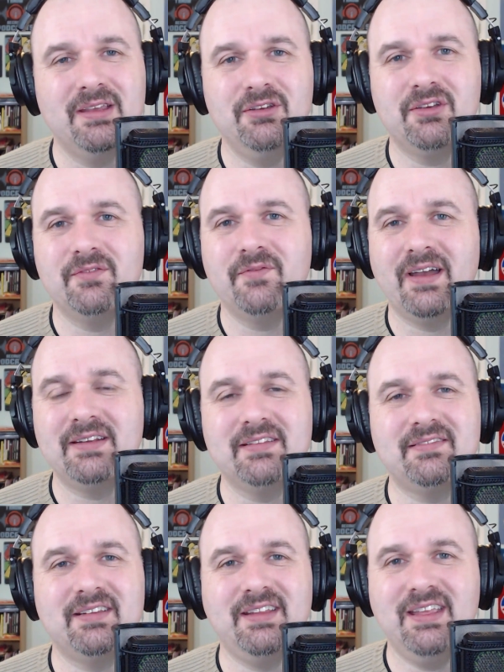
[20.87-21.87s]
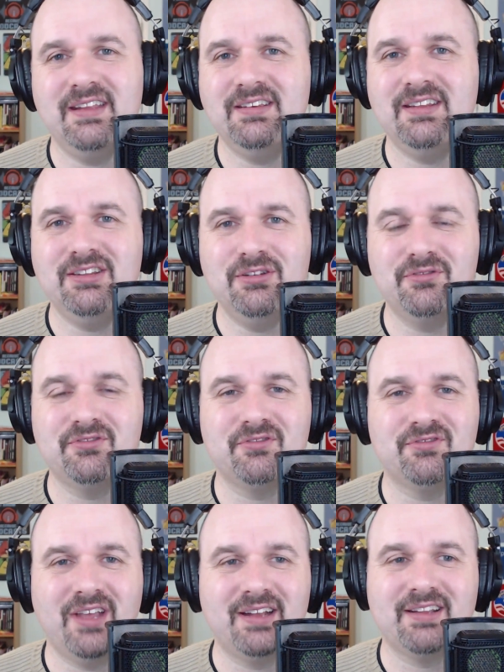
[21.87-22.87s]
You can find us at
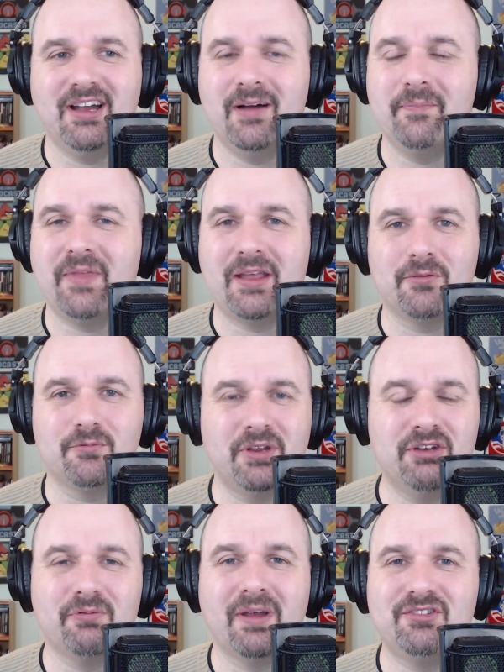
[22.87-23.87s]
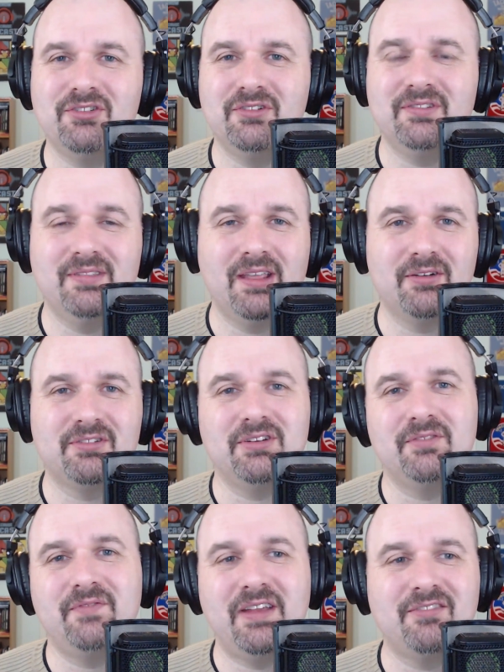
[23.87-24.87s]
hindiusers.com. That'll redirect you there to
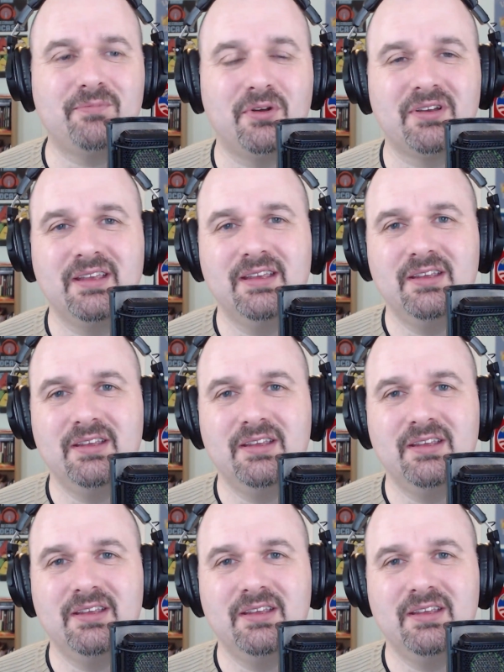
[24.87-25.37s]
Facebook.